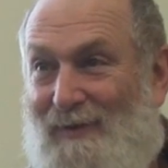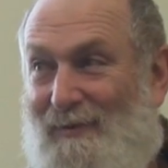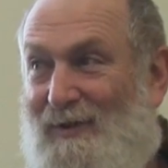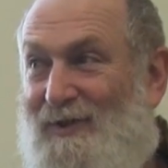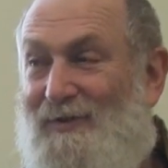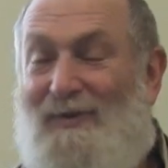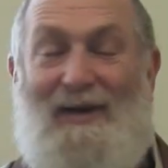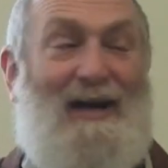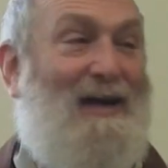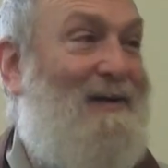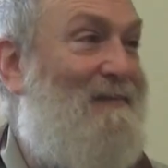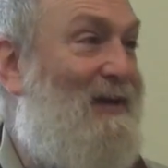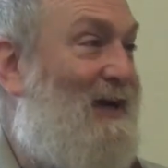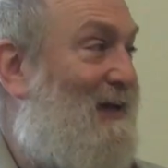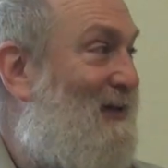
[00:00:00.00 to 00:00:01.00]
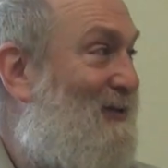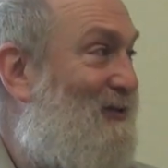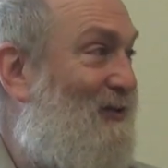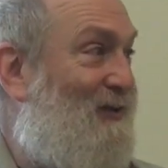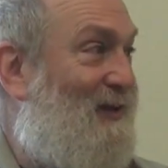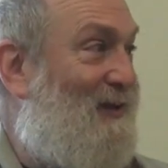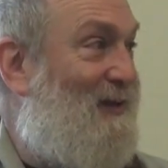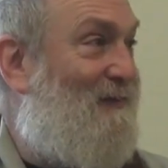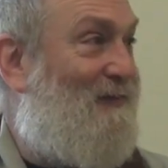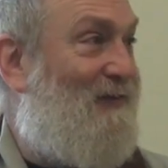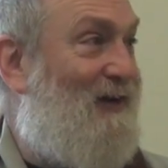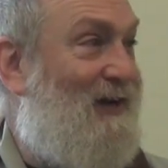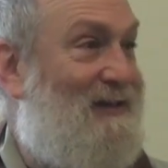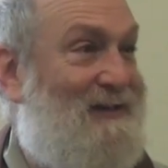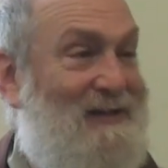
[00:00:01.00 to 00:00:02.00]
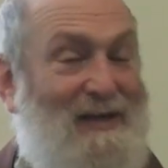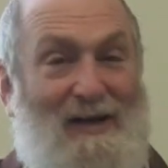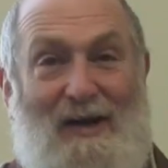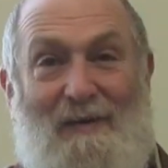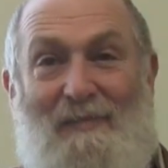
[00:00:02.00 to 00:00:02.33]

We try to make it so that the friends,